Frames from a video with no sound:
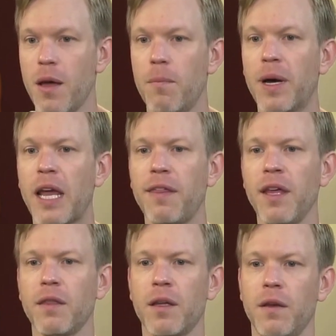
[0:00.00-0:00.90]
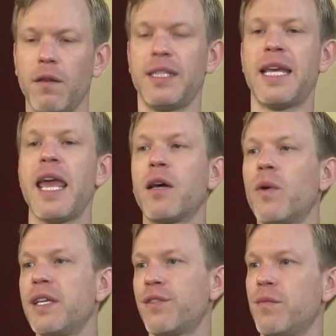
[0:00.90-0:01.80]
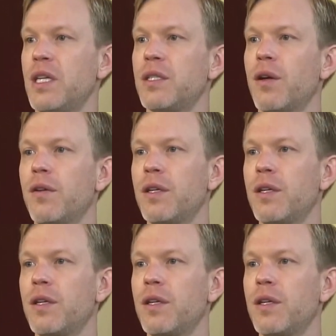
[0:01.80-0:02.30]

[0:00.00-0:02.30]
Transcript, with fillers: Yep. But I think that the takeaways from this are